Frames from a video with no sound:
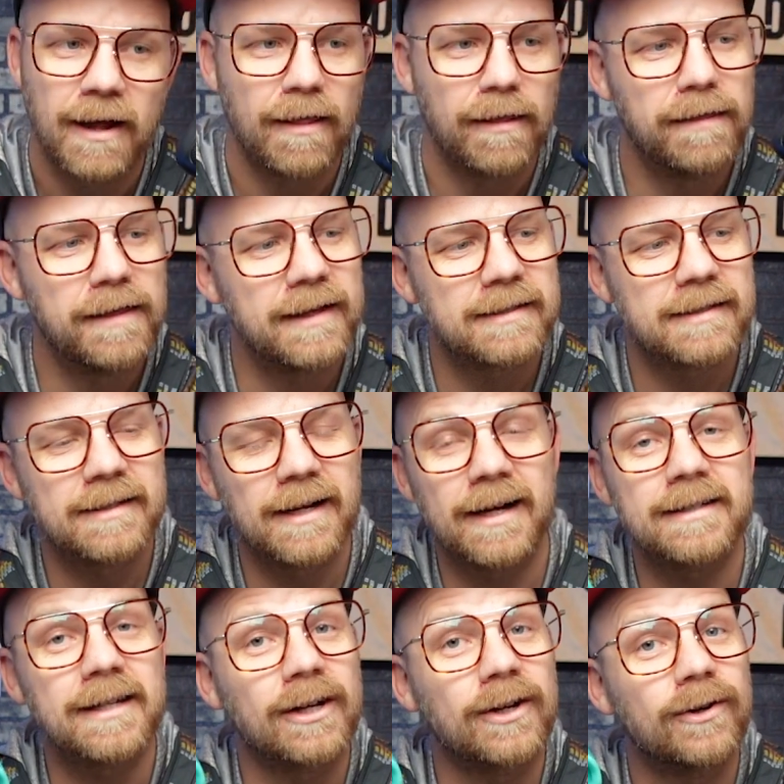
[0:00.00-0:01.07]
This
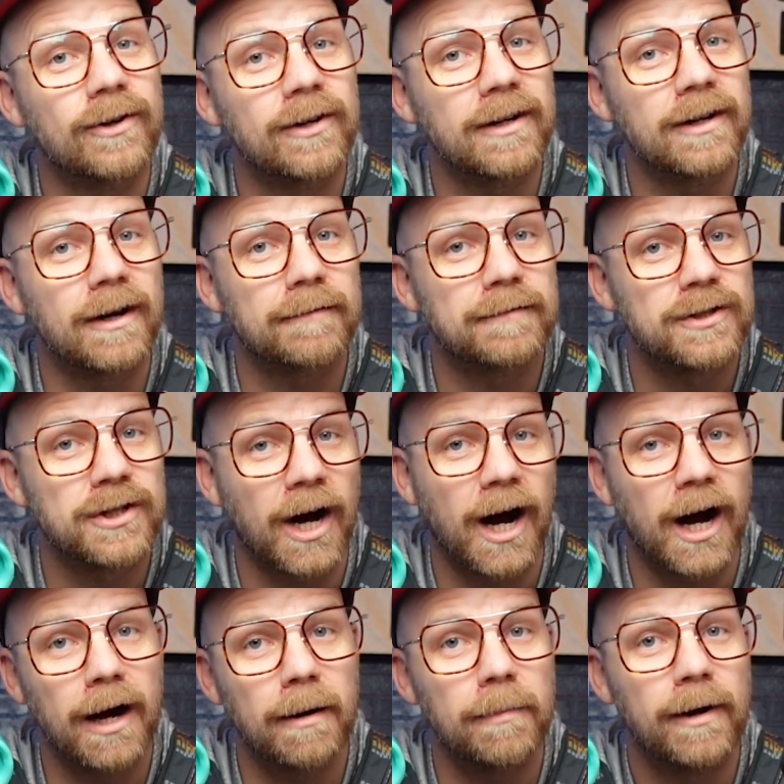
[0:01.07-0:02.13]
does a good enough
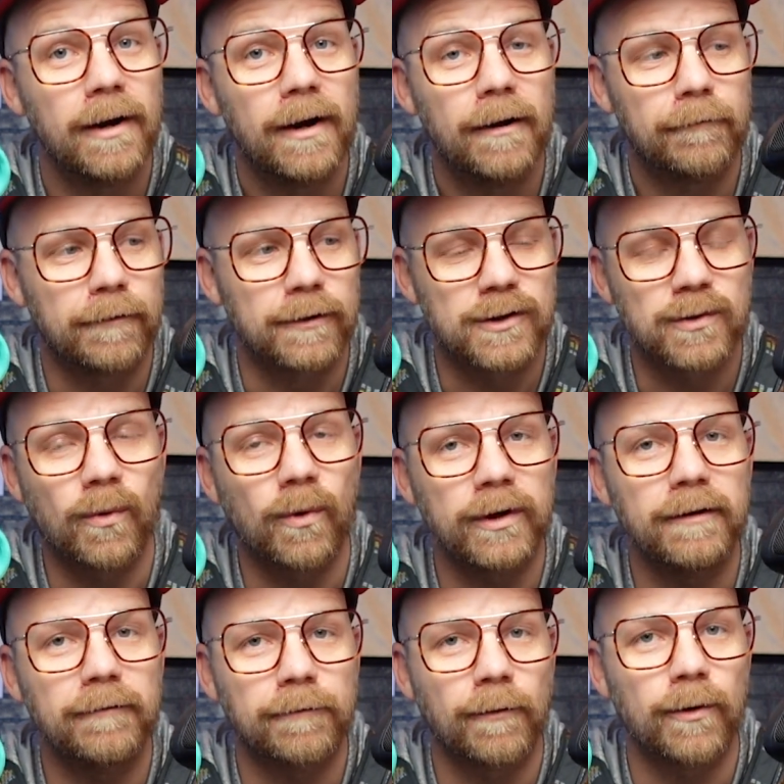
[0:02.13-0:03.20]
job for
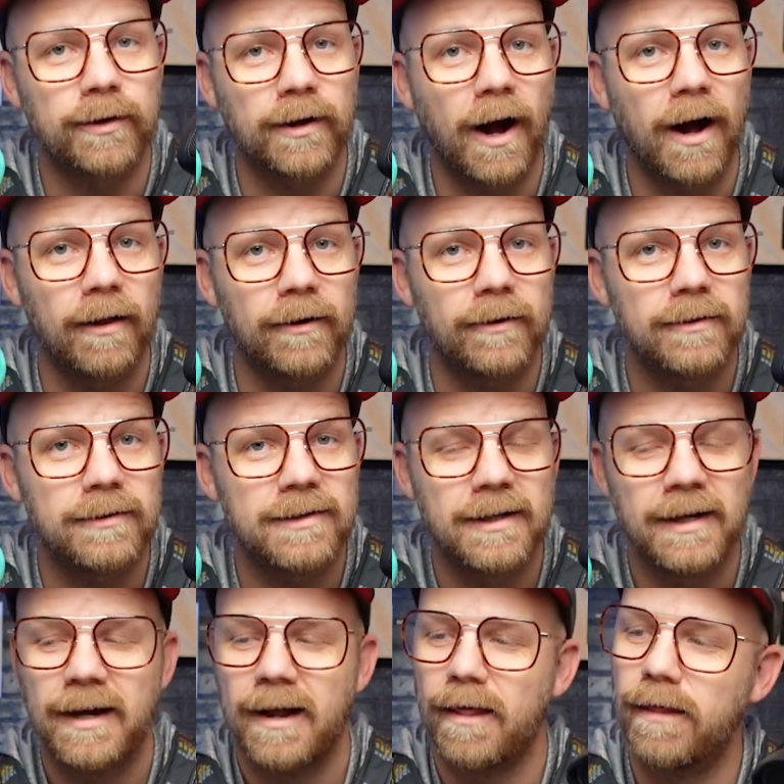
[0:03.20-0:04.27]
$24.
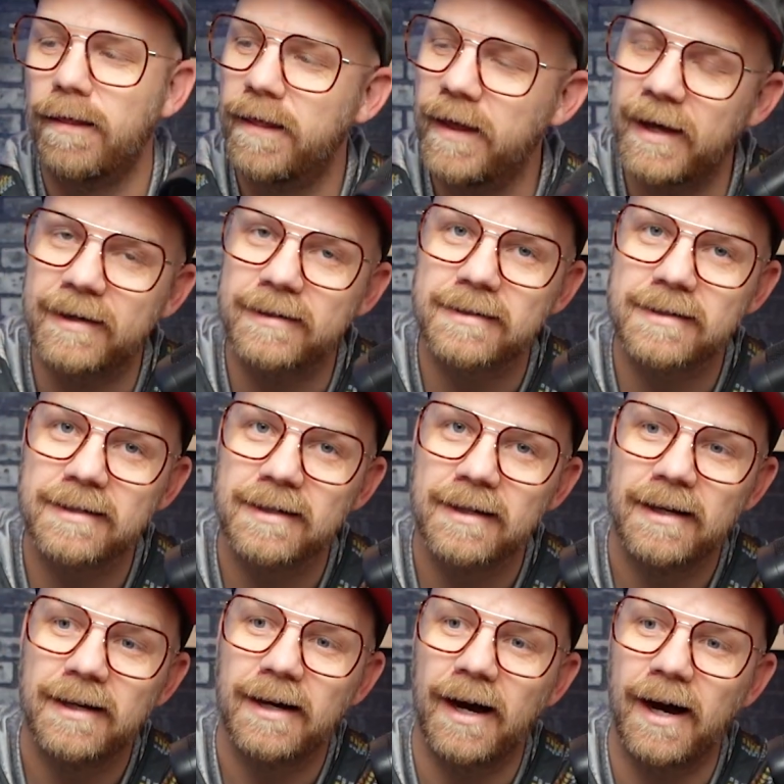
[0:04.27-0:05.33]
This
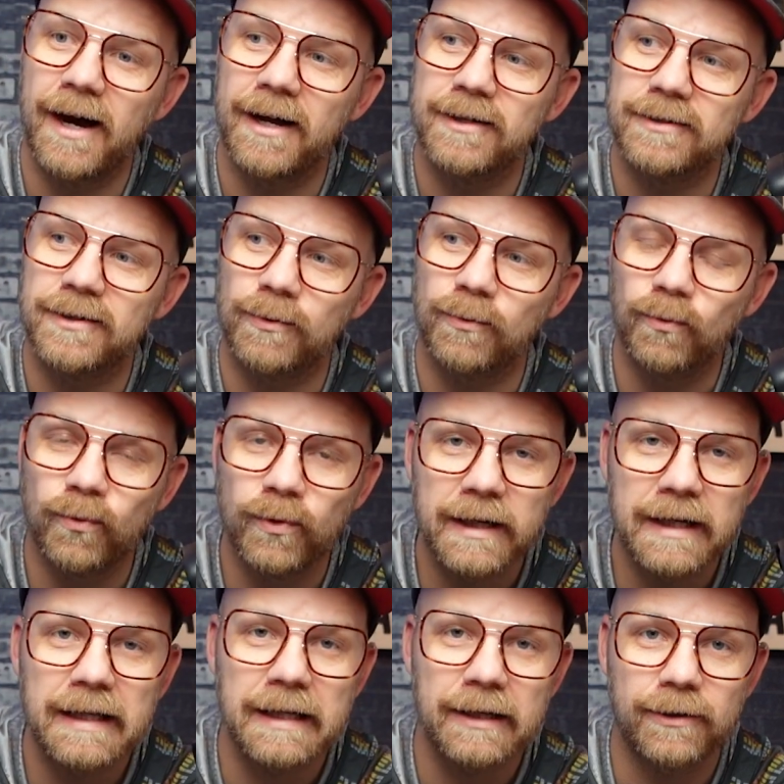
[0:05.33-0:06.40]
does a
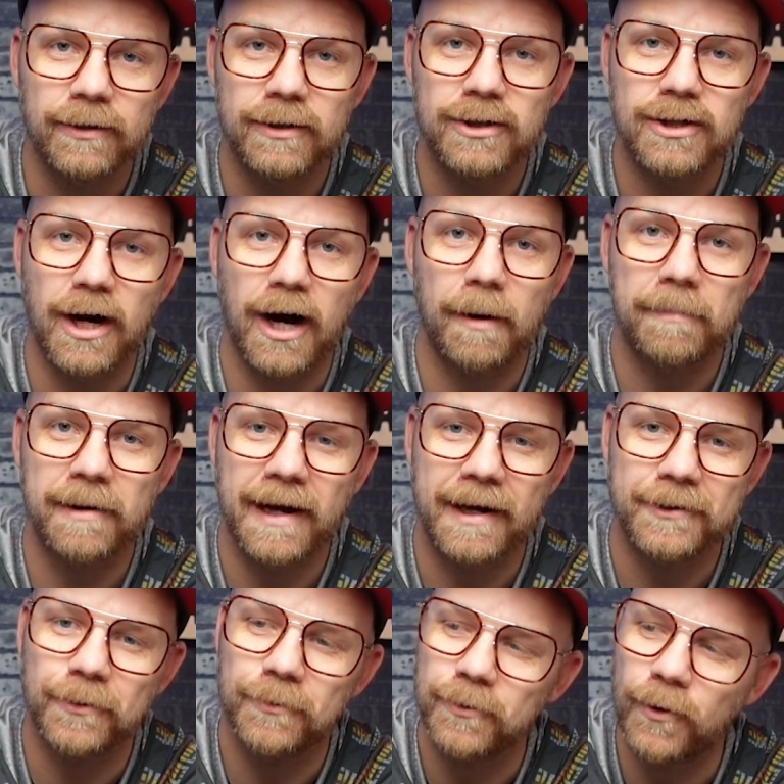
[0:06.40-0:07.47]
really good job, but I
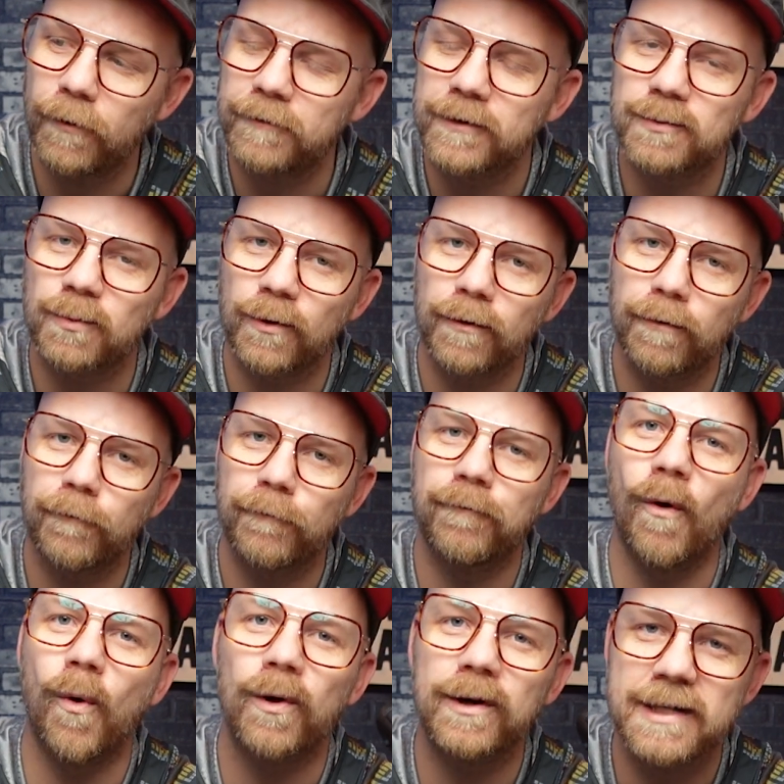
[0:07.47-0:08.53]
don't know if it's worth
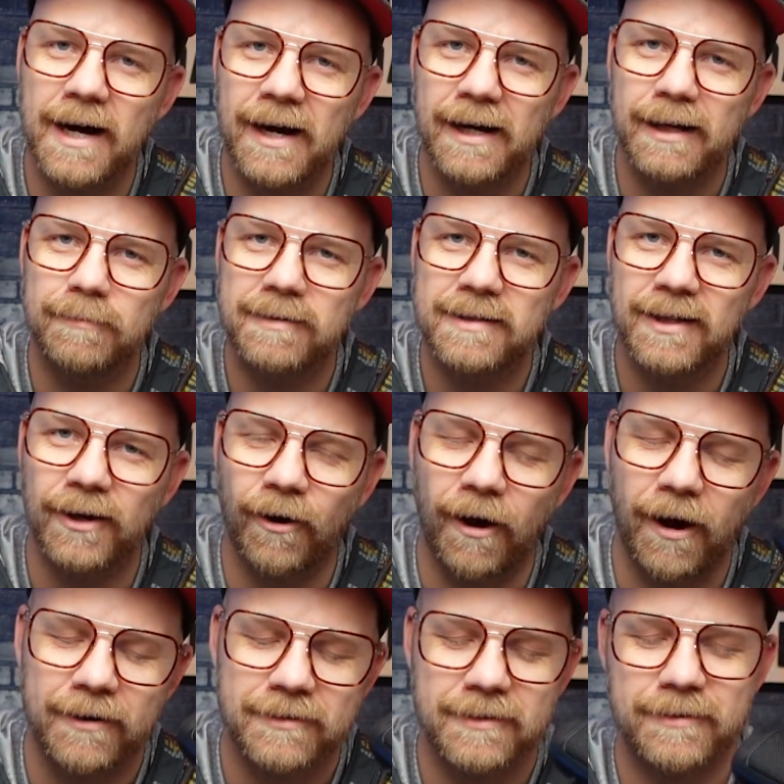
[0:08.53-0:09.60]
4 times the
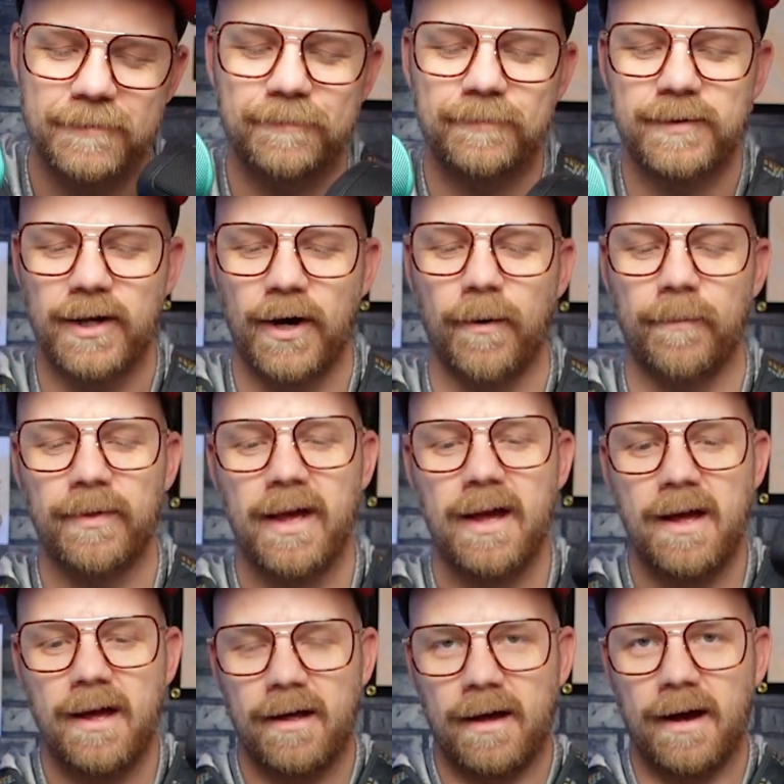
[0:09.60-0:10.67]
cost. So
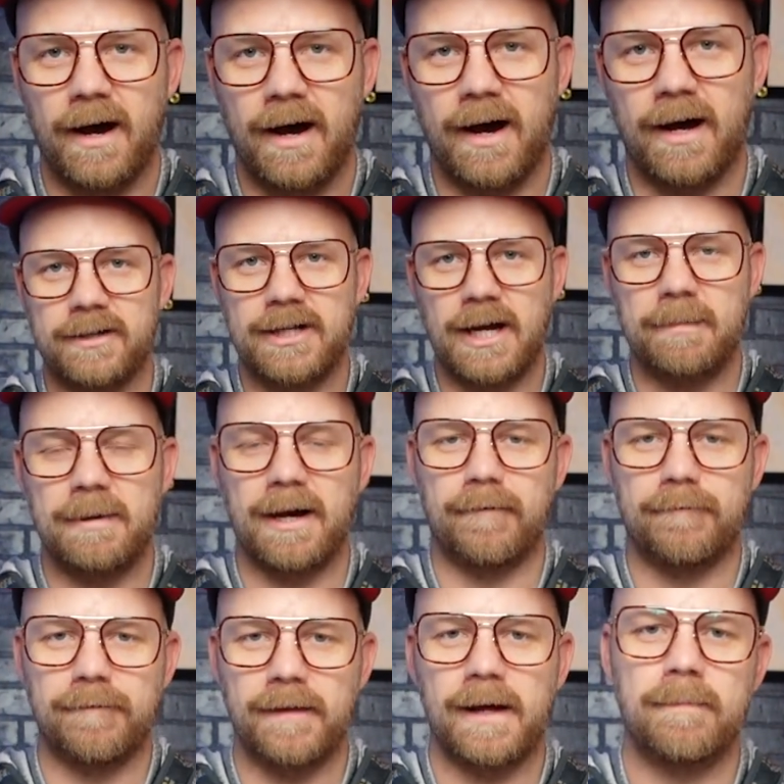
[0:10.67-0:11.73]

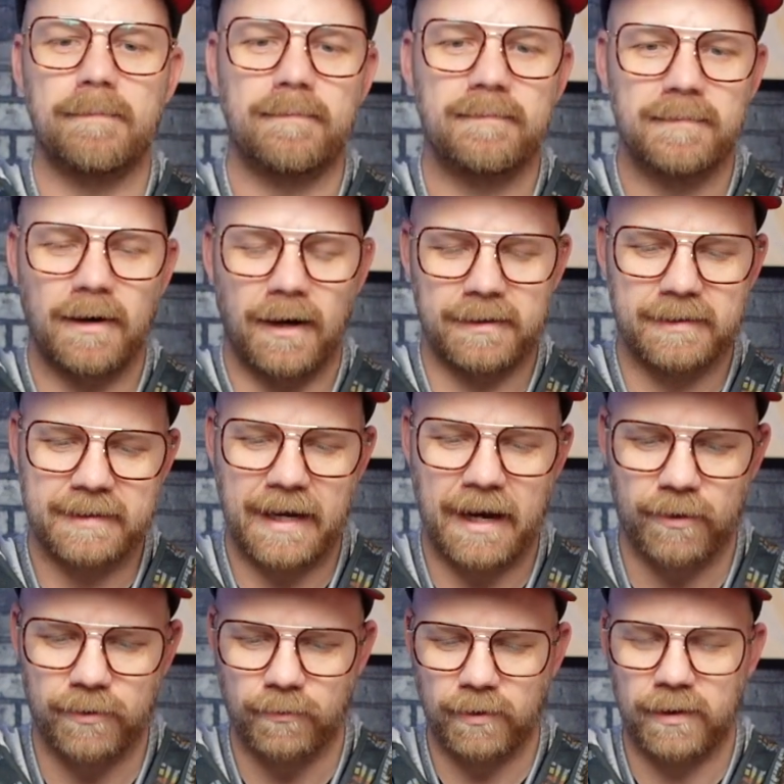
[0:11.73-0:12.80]
JBL Flip on
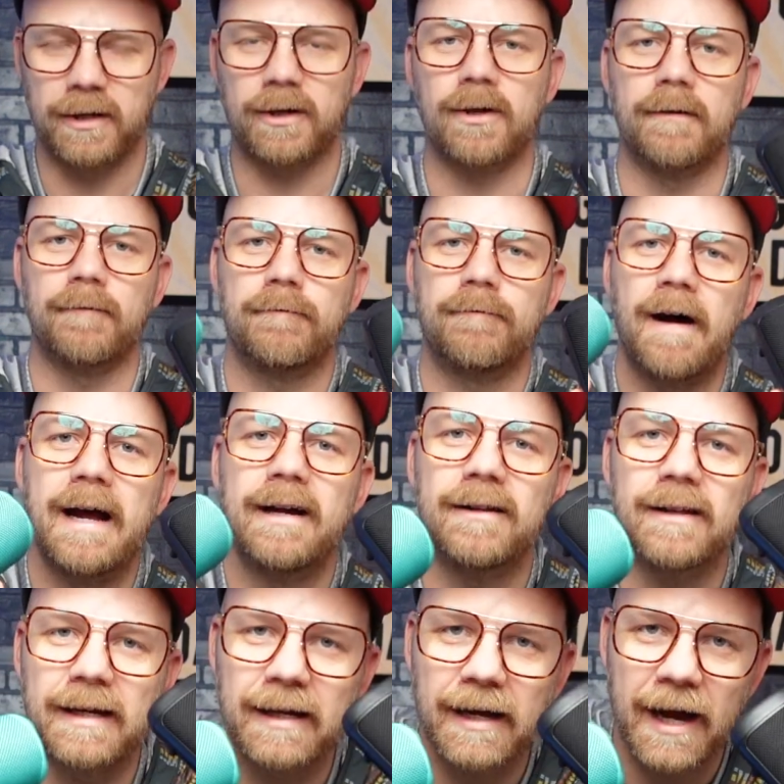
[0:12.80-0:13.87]
sound, really good.
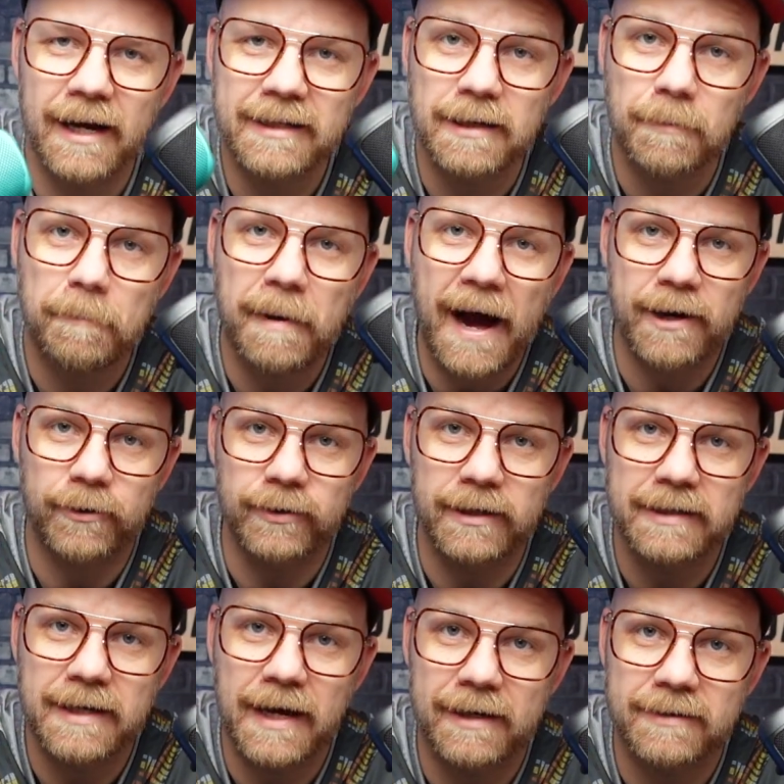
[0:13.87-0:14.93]
Finally, I did a
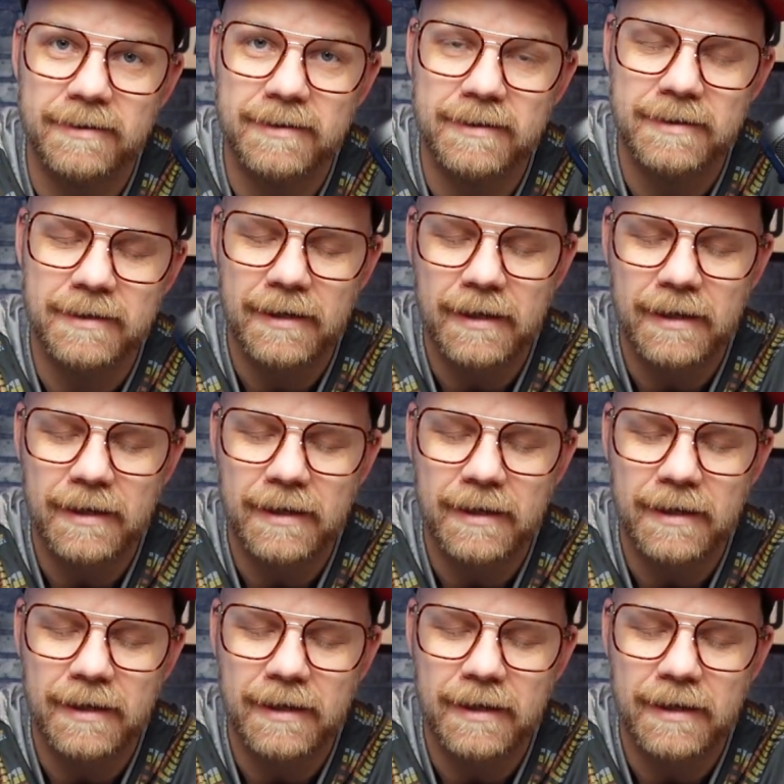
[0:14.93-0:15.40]
battery test.